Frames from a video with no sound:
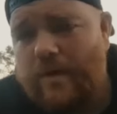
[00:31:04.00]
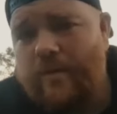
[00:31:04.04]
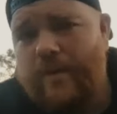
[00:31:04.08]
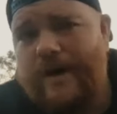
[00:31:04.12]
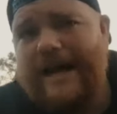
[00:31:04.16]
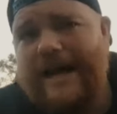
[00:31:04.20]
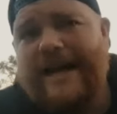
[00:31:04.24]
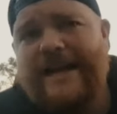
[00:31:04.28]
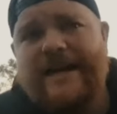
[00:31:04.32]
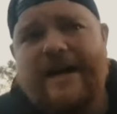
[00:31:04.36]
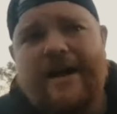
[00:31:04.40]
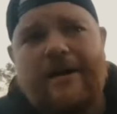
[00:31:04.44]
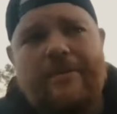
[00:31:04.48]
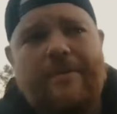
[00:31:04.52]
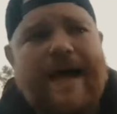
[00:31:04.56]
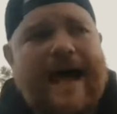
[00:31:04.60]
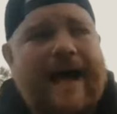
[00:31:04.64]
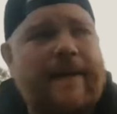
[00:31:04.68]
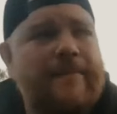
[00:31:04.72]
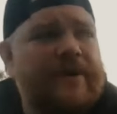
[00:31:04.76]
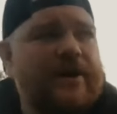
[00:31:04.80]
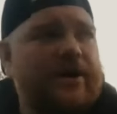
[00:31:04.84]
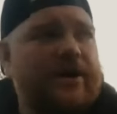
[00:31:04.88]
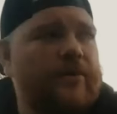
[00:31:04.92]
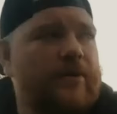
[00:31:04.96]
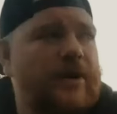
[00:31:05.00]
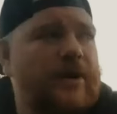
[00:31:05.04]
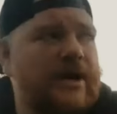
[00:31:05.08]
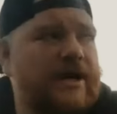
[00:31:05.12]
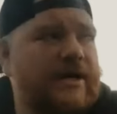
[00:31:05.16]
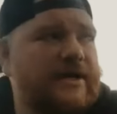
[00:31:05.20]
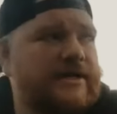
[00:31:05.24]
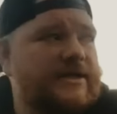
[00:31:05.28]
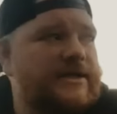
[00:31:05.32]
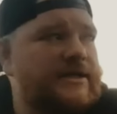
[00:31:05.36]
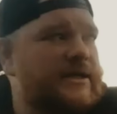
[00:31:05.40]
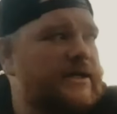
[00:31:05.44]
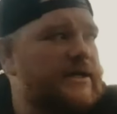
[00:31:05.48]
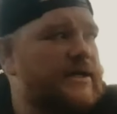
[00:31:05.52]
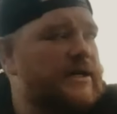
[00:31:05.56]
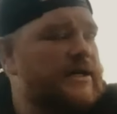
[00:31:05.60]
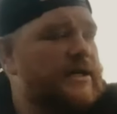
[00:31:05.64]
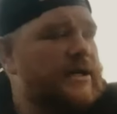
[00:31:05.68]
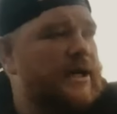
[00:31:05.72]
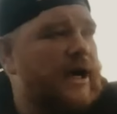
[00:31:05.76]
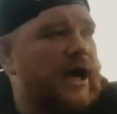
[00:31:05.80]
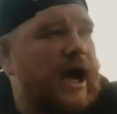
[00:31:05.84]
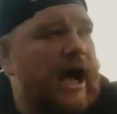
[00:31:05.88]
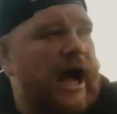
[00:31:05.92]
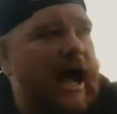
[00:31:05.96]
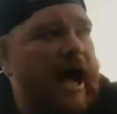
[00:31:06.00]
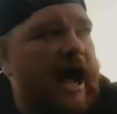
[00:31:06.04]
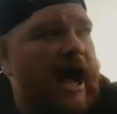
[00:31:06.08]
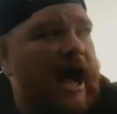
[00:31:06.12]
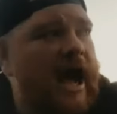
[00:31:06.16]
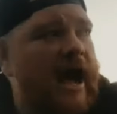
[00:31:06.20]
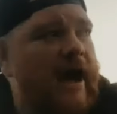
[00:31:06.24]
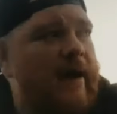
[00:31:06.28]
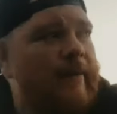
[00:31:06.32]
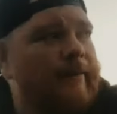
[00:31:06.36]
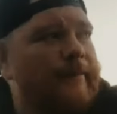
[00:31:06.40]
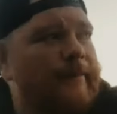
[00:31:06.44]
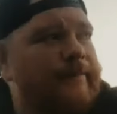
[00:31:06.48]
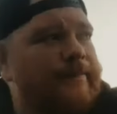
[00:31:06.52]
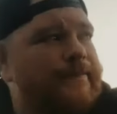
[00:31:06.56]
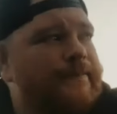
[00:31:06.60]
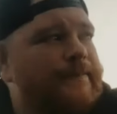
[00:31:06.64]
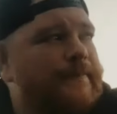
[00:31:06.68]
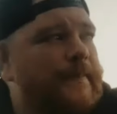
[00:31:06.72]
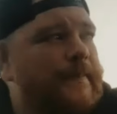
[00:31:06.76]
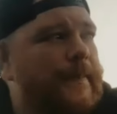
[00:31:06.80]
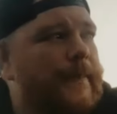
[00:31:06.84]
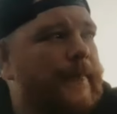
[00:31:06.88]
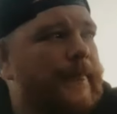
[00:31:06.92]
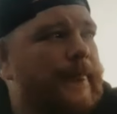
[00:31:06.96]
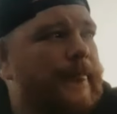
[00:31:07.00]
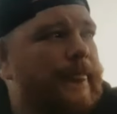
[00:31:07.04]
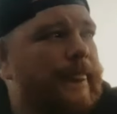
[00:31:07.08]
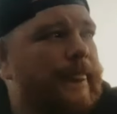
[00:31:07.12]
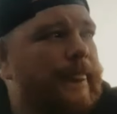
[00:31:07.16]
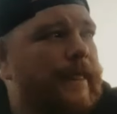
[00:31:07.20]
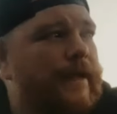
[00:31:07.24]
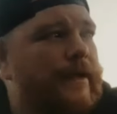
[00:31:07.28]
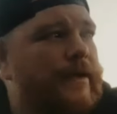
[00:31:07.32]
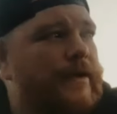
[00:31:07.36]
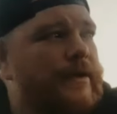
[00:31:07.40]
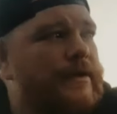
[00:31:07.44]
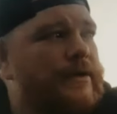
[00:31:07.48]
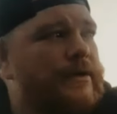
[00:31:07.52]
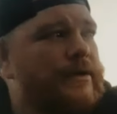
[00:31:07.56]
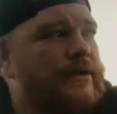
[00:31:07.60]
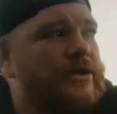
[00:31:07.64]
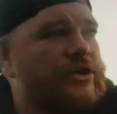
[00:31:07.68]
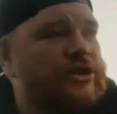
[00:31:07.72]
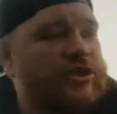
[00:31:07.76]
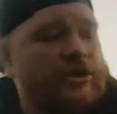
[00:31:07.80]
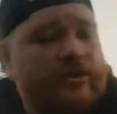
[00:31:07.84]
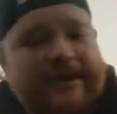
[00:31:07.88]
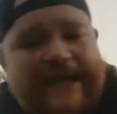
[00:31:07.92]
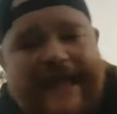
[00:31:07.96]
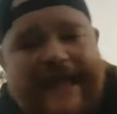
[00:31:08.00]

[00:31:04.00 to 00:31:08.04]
what ended up happening was, um, so